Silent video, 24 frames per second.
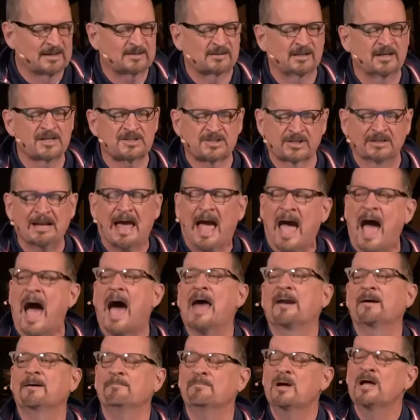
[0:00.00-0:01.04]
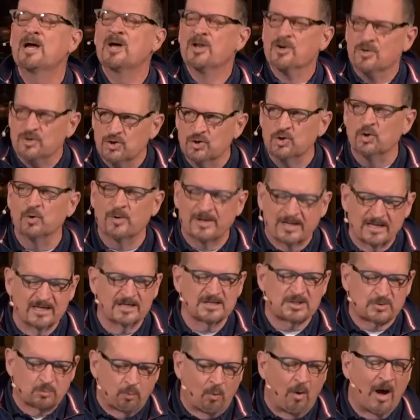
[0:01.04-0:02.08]
like this, and Adam knew
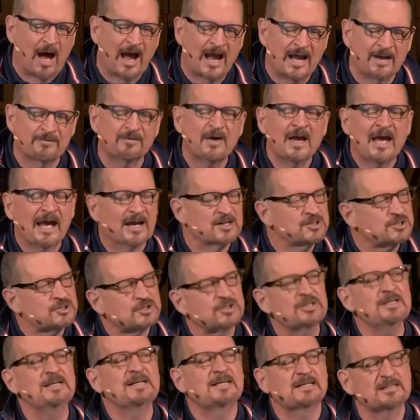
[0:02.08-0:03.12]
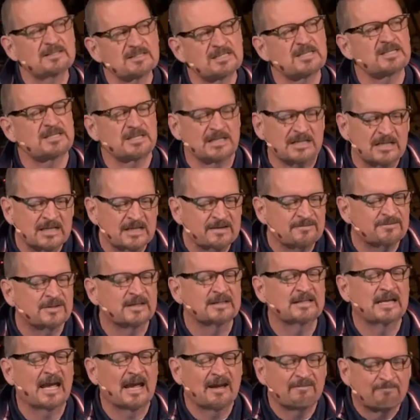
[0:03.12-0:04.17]
his wife, and she conceived
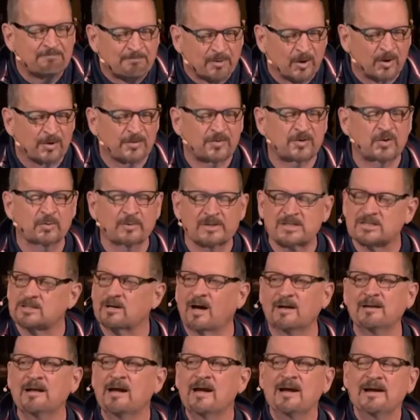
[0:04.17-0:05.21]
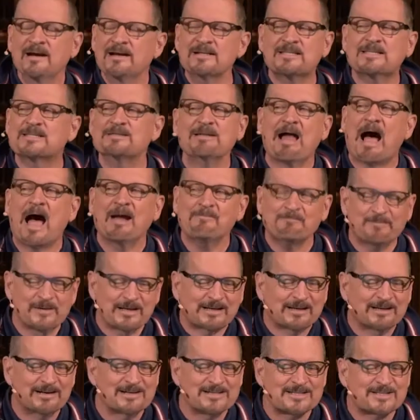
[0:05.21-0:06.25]
and gave birth to a son? It's not
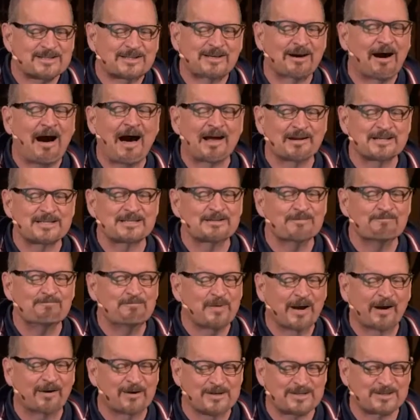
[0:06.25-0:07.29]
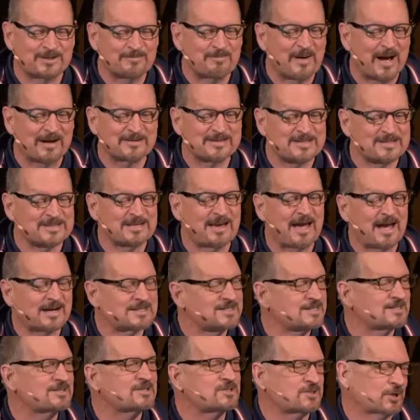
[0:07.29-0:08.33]
because God is embarrassed about
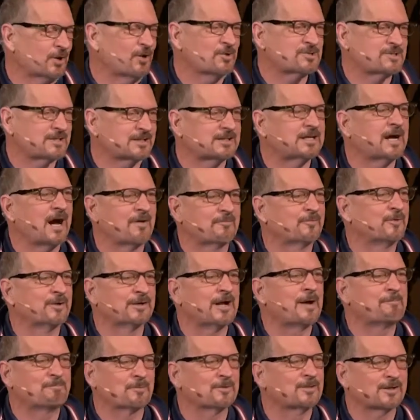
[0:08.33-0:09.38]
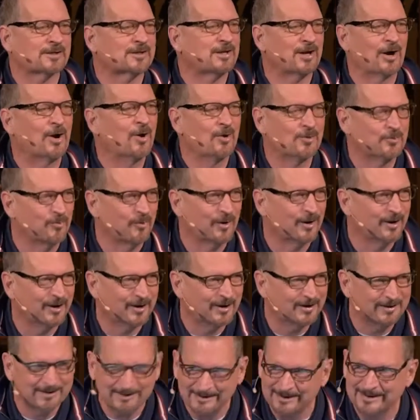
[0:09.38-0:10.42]
sex and chose to cover it up with a code
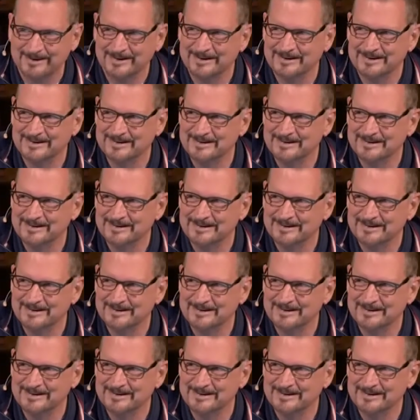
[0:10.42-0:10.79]
word.